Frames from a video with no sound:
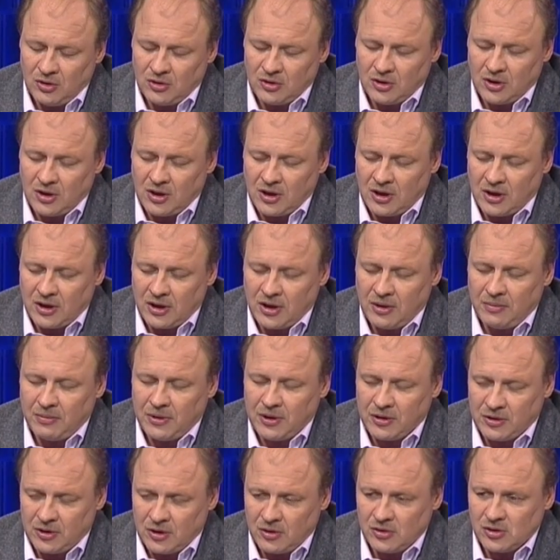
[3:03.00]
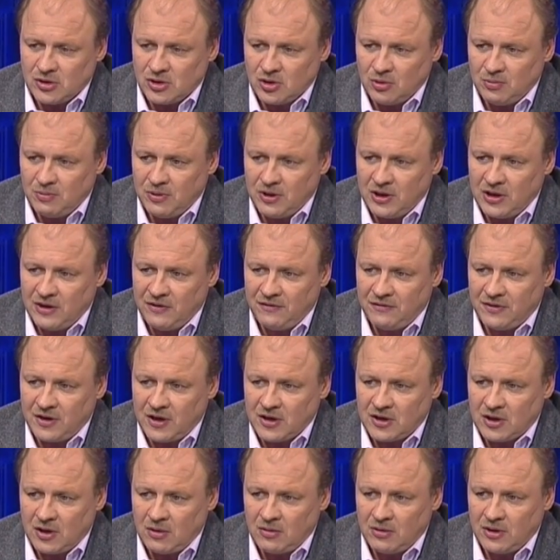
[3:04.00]
the guy among those who believe that
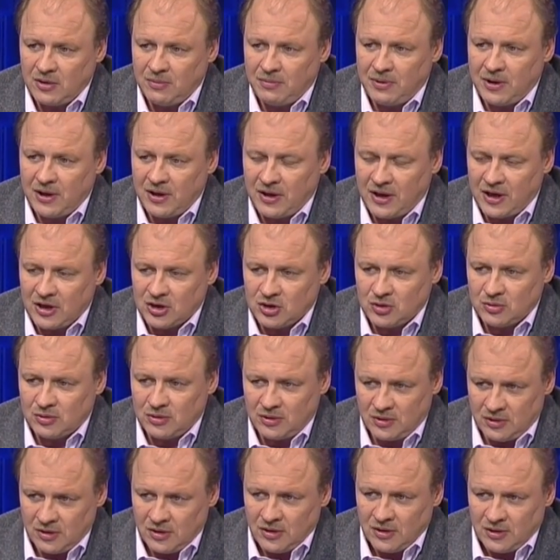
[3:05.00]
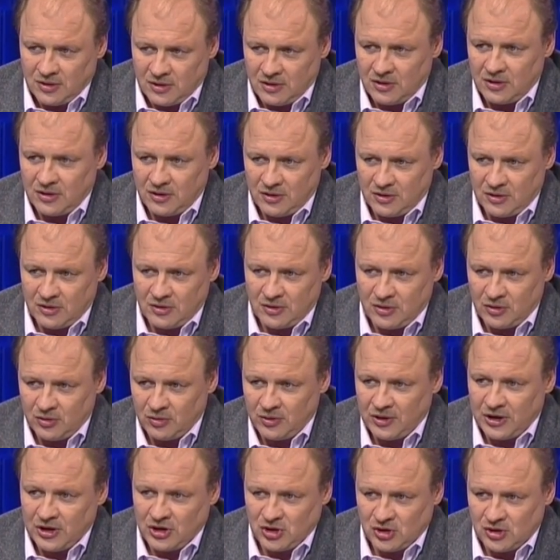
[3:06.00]
only bilateral
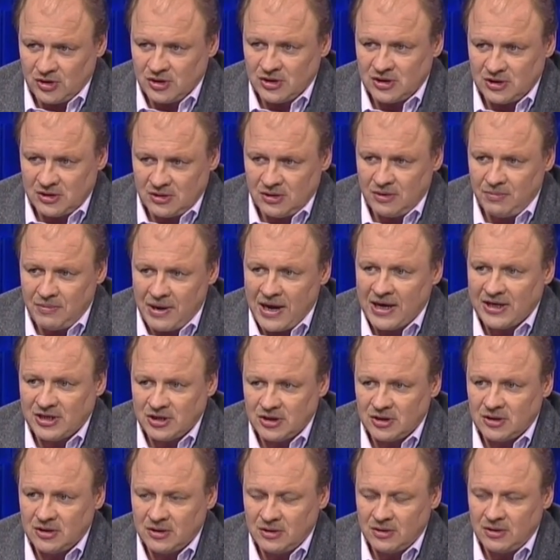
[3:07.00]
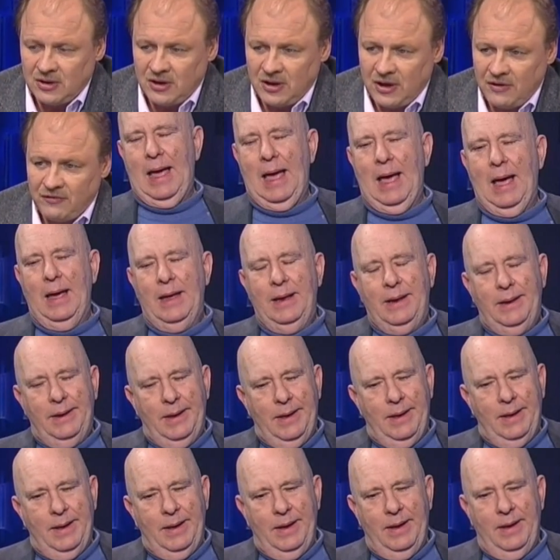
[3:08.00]
relations matter. Everything else
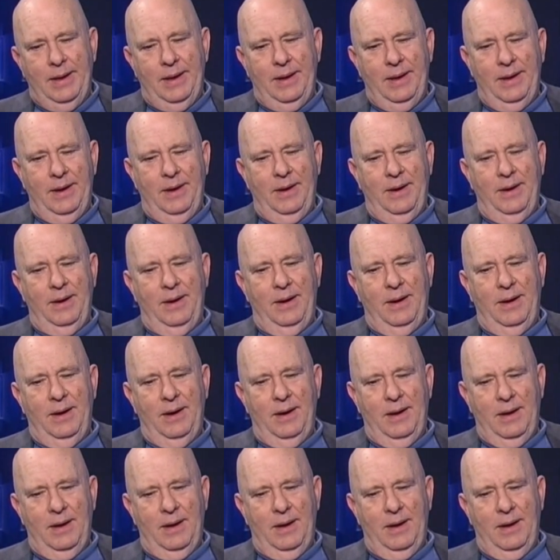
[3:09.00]
is just declarations.